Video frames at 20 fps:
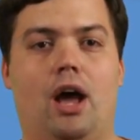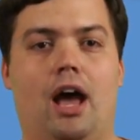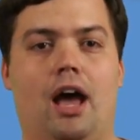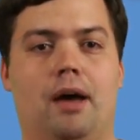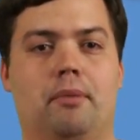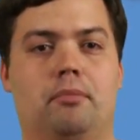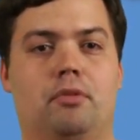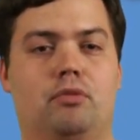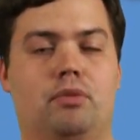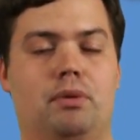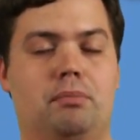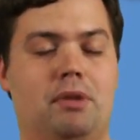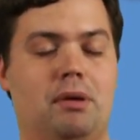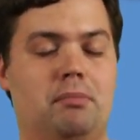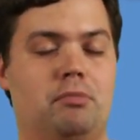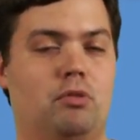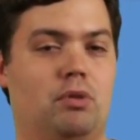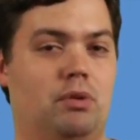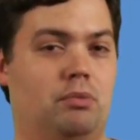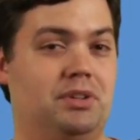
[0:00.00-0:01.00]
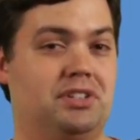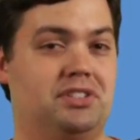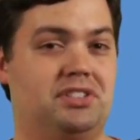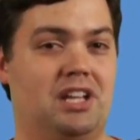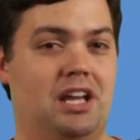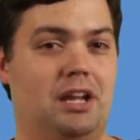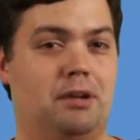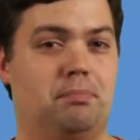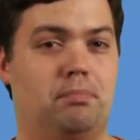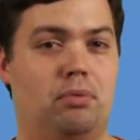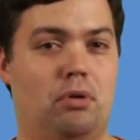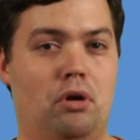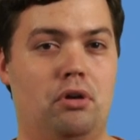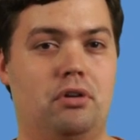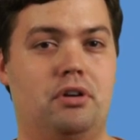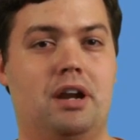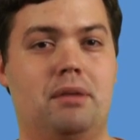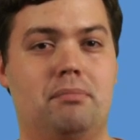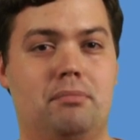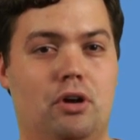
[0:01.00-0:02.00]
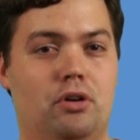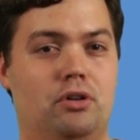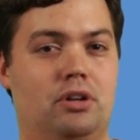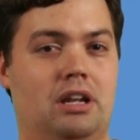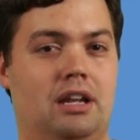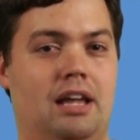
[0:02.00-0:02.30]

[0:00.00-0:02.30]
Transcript: Remember what we said, program mode